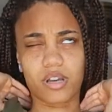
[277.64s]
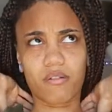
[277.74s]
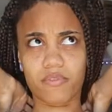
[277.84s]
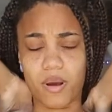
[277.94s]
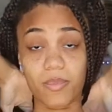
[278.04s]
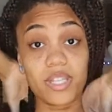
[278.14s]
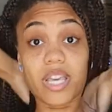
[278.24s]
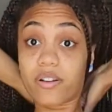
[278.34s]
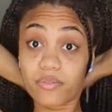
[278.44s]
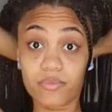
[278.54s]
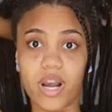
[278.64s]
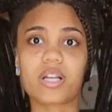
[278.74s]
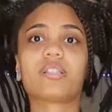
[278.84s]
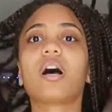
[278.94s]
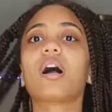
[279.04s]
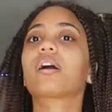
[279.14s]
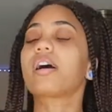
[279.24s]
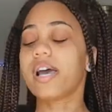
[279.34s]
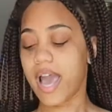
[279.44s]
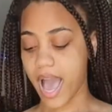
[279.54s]
come from? This came from Ragstock.
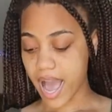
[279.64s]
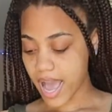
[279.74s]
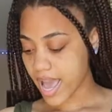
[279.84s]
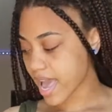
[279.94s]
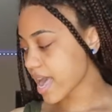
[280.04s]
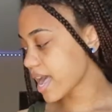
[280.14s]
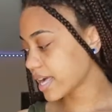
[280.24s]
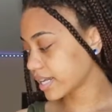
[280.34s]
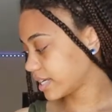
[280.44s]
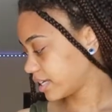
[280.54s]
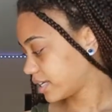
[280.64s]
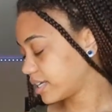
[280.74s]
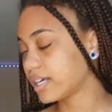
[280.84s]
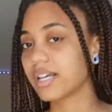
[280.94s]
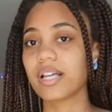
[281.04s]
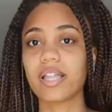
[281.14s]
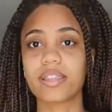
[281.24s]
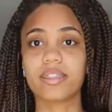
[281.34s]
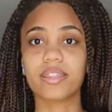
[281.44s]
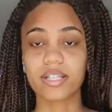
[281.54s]
I had
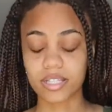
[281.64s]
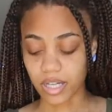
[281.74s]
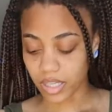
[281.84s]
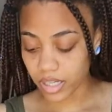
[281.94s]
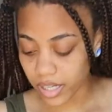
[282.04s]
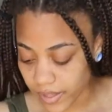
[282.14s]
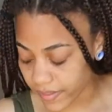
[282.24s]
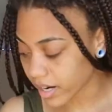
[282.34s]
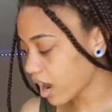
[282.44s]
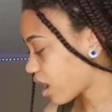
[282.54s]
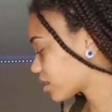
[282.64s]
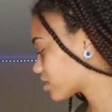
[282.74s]
this color, and then I